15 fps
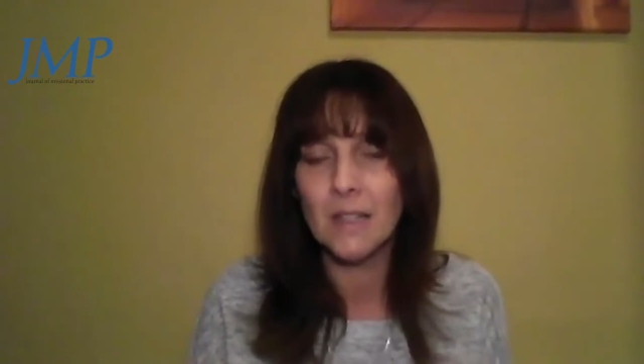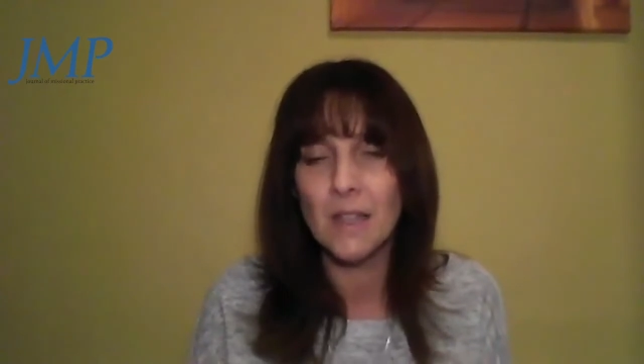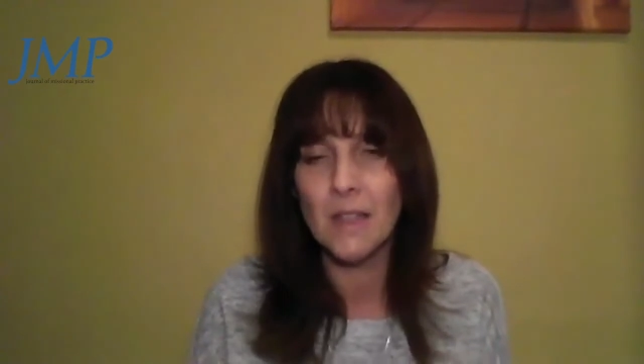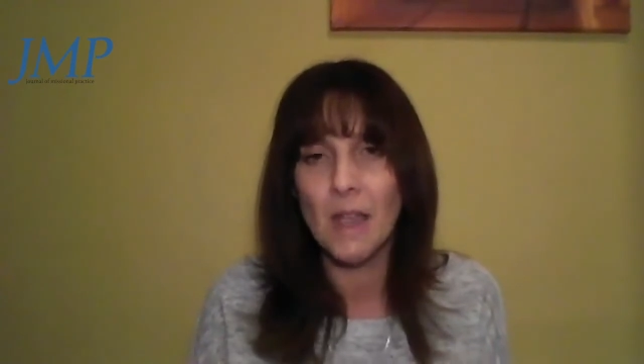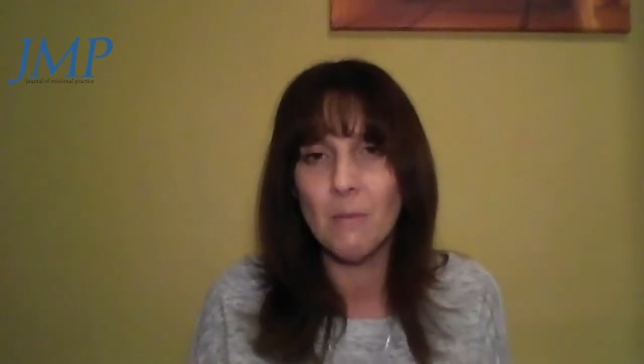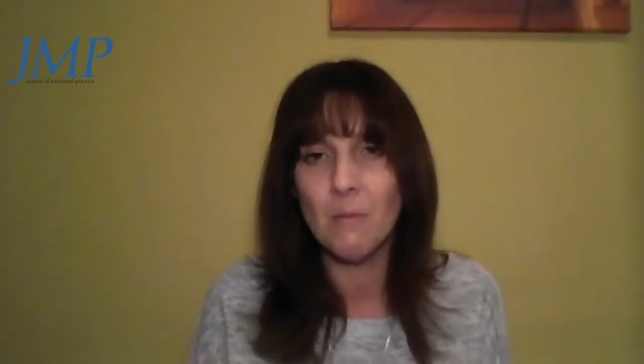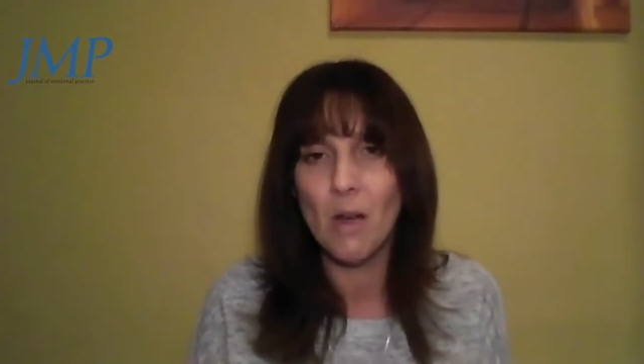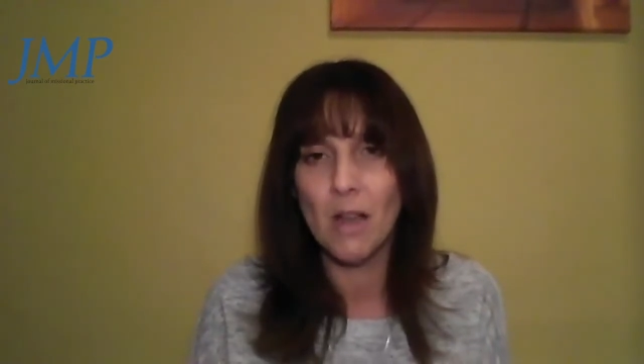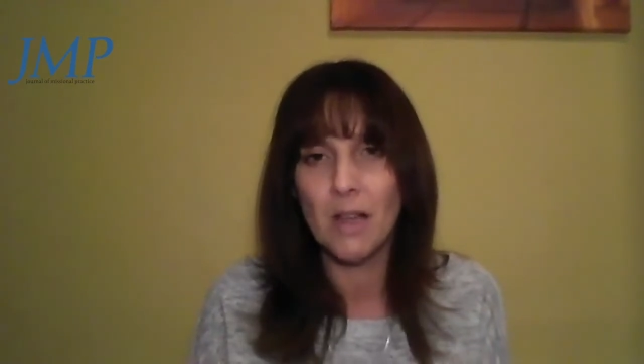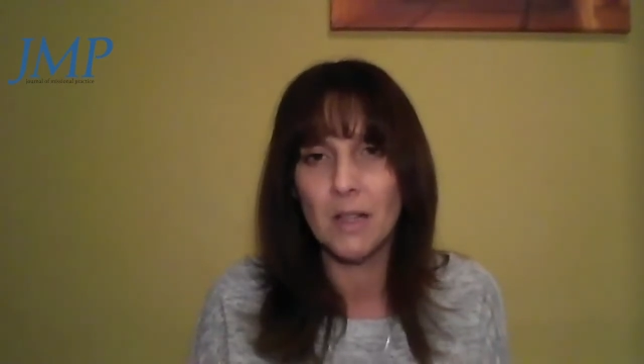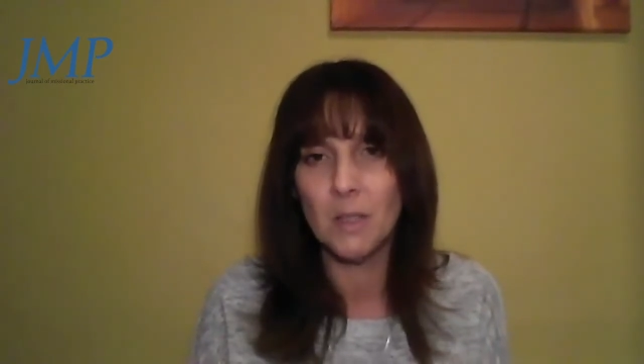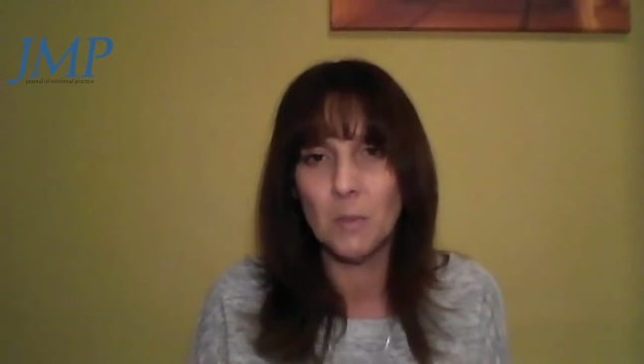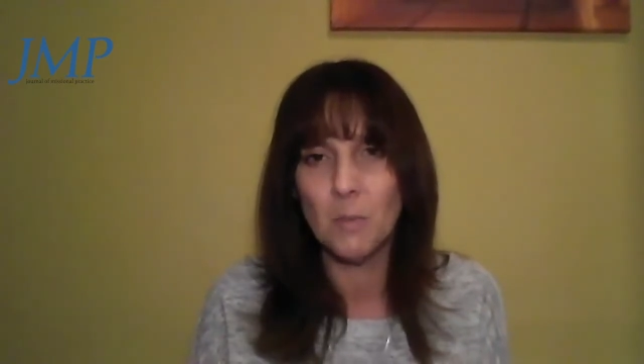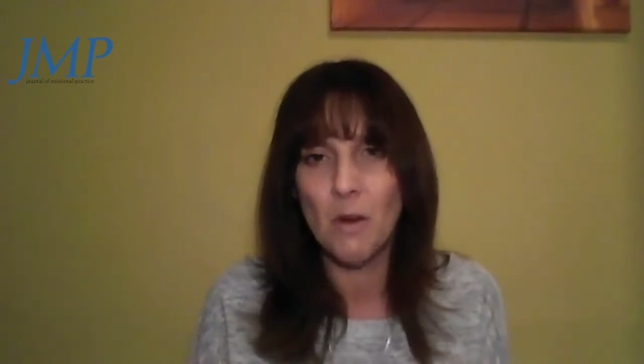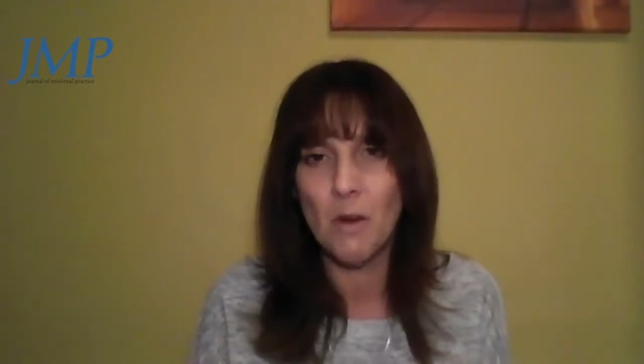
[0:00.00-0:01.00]
that they might
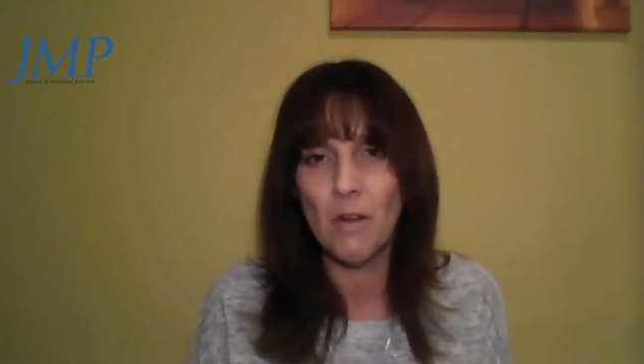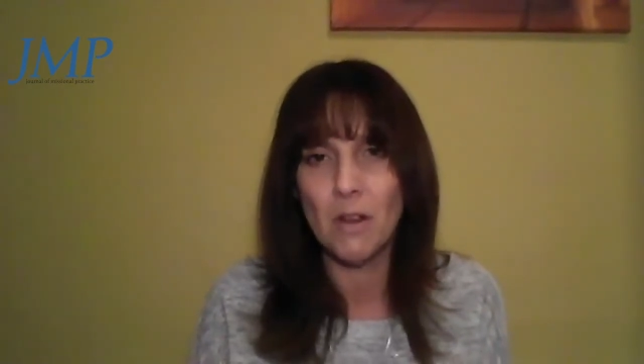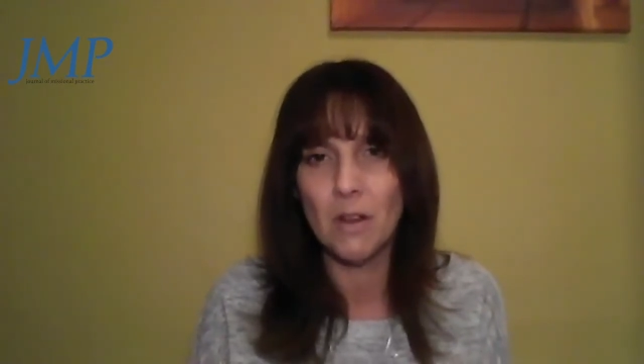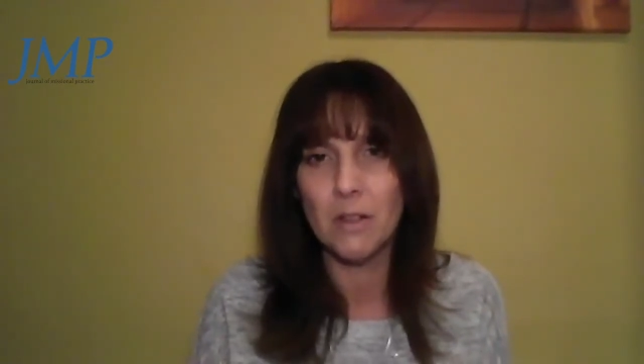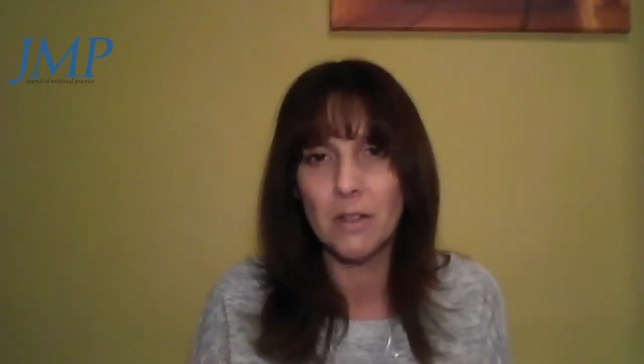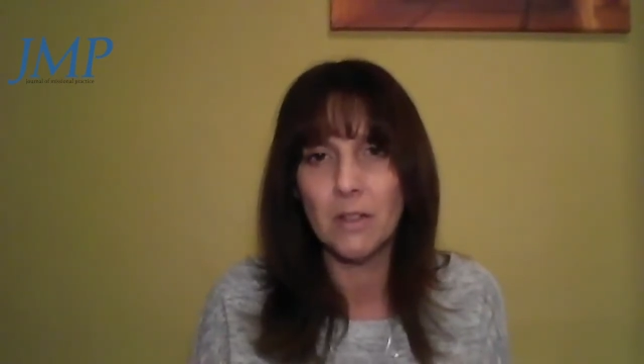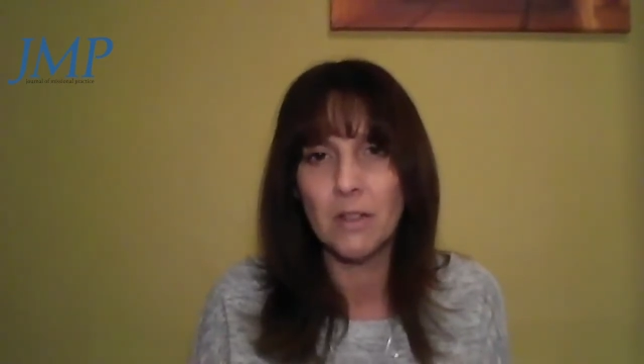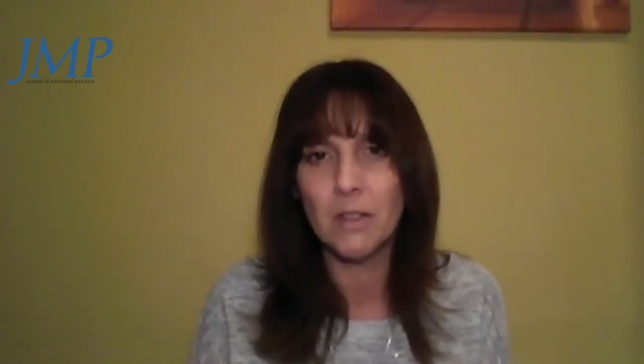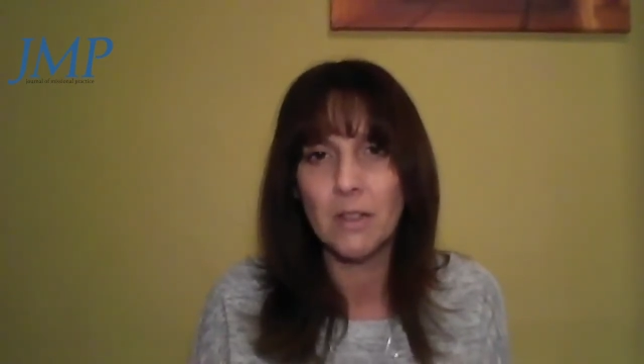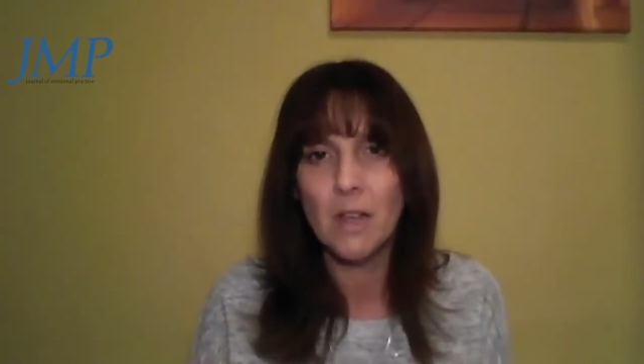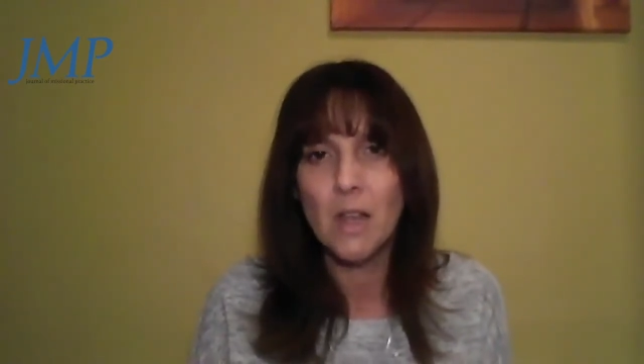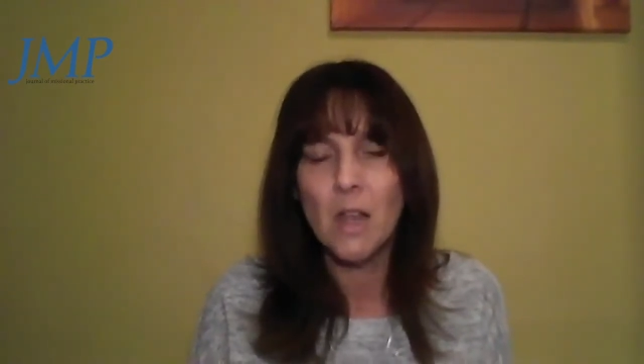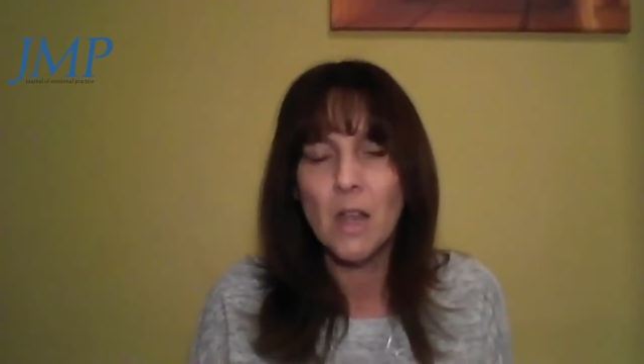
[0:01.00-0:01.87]
experience,